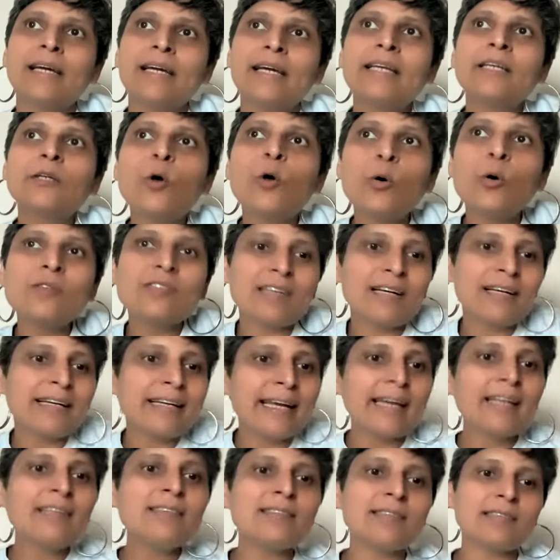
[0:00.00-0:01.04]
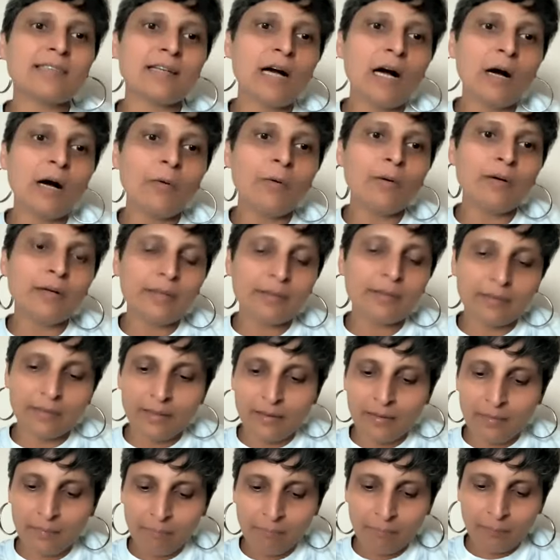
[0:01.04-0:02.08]
it goes against our
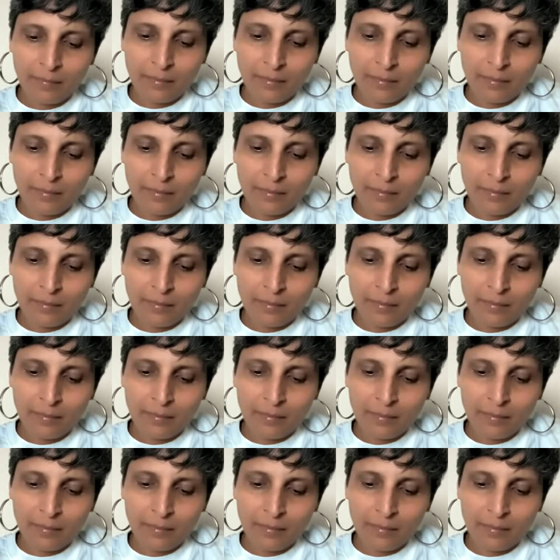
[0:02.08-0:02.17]
uh,